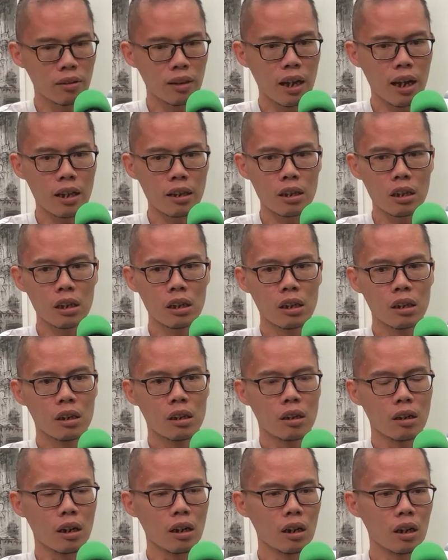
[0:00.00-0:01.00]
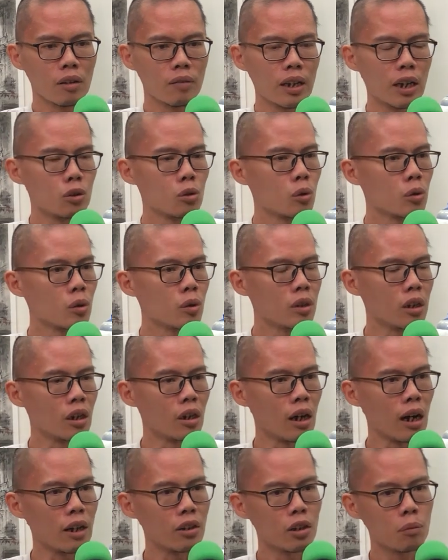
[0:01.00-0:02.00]
Then there's also
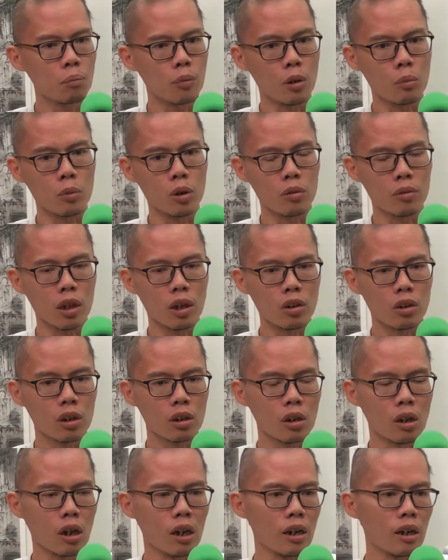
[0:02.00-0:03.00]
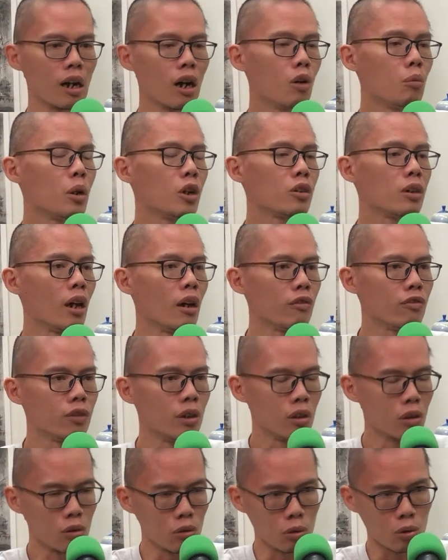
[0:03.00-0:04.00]
the other permutation, like how much
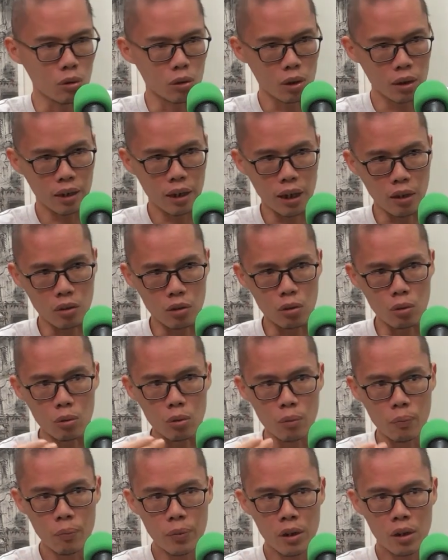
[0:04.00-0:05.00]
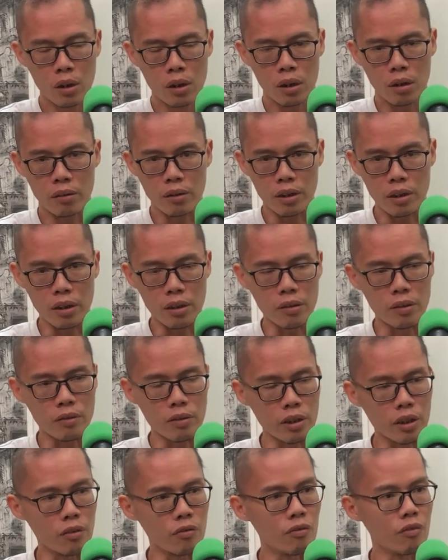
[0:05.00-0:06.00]
effort can you
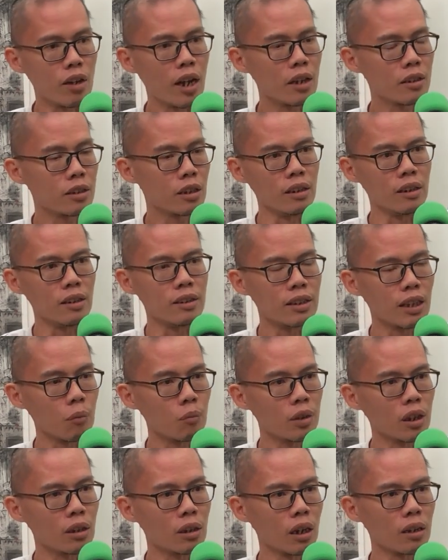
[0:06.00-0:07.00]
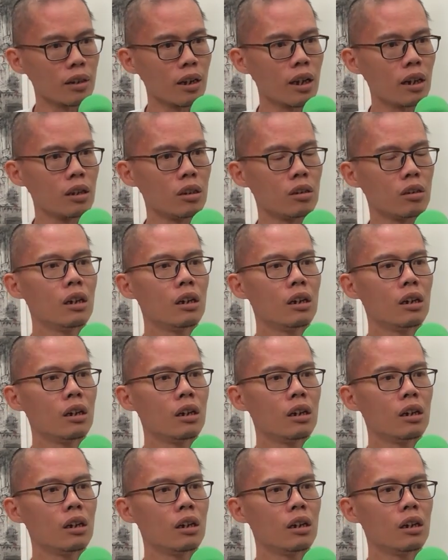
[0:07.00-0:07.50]
invest in something like that?